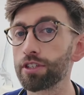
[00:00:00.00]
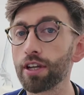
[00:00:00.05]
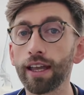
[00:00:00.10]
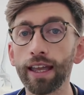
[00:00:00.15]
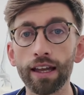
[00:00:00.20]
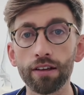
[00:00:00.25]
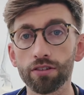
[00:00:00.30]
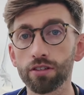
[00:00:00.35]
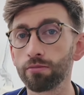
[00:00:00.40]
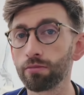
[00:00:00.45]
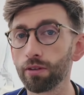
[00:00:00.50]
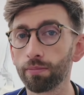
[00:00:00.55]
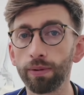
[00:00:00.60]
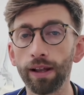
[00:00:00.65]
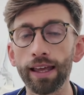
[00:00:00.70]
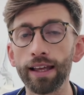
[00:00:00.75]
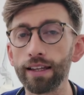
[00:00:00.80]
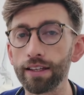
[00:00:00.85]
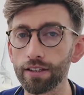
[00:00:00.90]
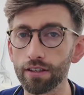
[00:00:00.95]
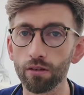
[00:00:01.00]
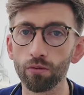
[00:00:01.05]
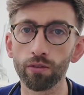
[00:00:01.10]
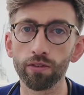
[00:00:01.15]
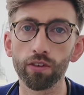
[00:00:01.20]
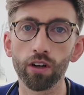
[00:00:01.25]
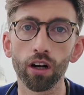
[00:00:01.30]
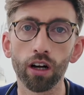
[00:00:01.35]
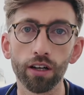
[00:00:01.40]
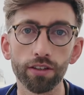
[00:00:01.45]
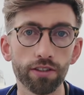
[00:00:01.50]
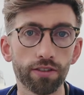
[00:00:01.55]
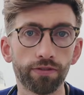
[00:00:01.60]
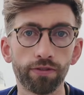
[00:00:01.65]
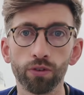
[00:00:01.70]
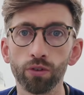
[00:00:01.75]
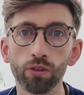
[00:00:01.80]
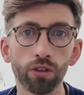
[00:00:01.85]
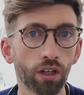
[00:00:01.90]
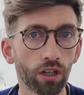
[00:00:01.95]
check out some of the playlists that we've got
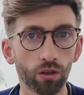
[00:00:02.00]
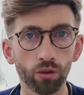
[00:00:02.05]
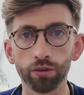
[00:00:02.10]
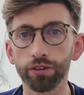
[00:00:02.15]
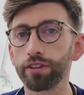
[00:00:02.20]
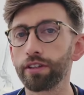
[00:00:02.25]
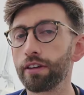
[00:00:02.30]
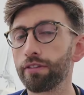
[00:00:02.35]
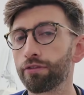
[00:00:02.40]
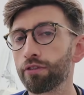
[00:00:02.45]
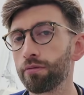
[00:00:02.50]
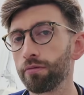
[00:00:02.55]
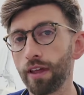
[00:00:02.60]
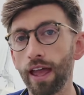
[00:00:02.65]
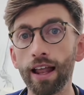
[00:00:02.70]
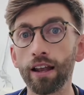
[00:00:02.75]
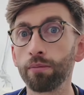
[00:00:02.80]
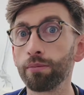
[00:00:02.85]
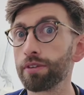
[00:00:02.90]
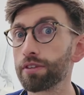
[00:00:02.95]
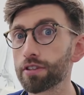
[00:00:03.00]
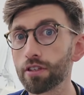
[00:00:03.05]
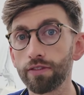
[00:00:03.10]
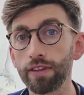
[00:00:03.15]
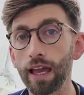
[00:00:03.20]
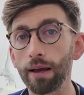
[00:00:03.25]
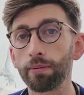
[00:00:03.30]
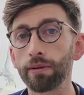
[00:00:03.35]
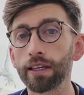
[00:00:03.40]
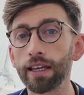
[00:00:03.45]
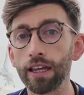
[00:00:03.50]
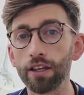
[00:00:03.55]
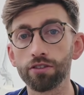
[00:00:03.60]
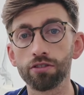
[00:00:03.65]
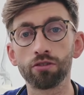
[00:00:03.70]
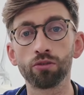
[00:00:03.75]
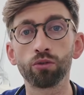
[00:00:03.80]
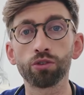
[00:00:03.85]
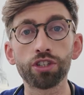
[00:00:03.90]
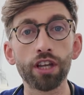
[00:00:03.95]
for all the different elements of the
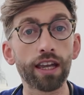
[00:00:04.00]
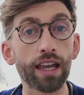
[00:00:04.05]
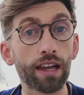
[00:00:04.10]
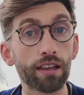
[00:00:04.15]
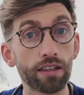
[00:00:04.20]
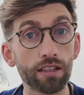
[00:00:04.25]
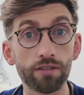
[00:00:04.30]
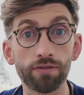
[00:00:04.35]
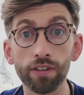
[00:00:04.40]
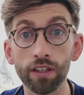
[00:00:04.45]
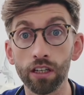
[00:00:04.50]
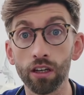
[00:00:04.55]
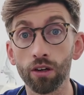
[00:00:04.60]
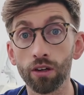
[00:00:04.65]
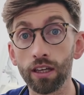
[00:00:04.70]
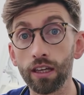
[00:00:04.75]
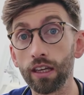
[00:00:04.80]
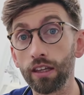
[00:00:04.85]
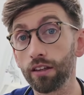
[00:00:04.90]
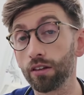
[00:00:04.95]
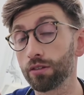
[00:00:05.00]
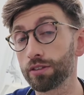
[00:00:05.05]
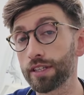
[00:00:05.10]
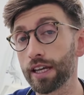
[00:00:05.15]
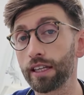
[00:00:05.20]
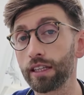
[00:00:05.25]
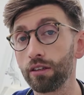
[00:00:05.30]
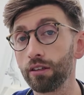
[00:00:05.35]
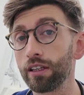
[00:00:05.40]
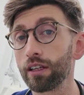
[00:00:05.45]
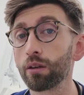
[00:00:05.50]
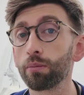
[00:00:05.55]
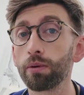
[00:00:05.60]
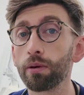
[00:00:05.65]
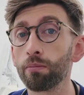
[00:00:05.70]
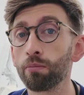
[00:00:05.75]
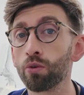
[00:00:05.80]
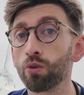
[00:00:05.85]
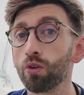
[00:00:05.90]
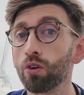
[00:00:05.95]
application, or check out this video here that will tell you a little
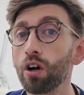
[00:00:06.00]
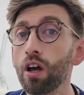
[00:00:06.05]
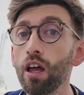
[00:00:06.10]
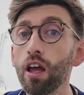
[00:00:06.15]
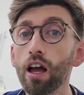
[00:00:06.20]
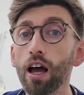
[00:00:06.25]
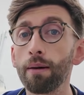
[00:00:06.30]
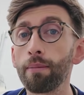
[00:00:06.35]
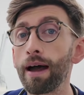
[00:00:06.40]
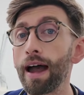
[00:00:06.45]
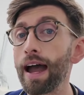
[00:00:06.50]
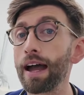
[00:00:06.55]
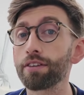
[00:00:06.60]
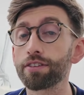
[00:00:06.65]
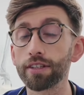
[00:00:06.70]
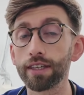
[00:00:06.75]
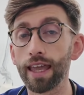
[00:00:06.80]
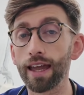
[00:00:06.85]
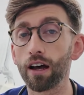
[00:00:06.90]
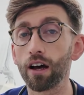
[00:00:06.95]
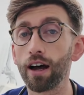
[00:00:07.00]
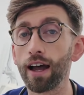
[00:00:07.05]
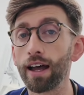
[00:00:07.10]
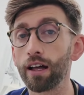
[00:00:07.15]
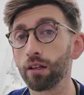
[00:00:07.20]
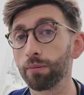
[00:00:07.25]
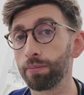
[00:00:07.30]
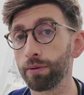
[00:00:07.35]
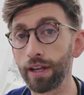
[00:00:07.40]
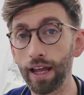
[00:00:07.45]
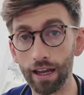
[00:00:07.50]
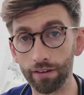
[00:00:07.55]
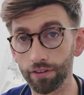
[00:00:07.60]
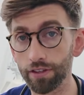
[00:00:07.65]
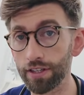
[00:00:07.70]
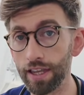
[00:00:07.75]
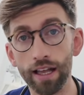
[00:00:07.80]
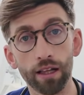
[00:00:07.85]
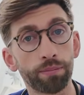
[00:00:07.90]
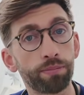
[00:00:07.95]
bit more about how to get our help and
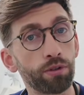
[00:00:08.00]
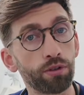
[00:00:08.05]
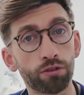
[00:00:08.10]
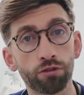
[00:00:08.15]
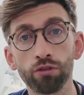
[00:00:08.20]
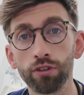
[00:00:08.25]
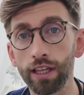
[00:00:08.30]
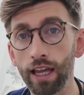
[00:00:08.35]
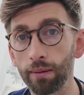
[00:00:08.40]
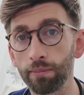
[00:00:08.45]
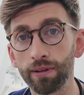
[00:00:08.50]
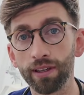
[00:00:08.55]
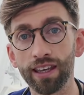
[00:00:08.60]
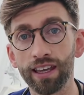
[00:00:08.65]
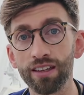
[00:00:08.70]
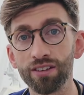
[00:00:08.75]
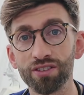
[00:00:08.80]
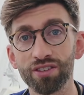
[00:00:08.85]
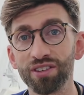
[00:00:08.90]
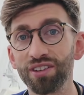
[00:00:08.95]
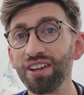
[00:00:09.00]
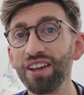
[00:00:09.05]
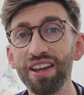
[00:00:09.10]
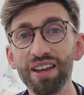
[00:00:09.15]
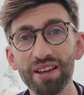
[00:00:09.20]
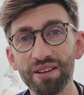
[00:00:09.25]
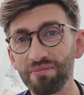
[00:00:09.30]
have us help you through the application.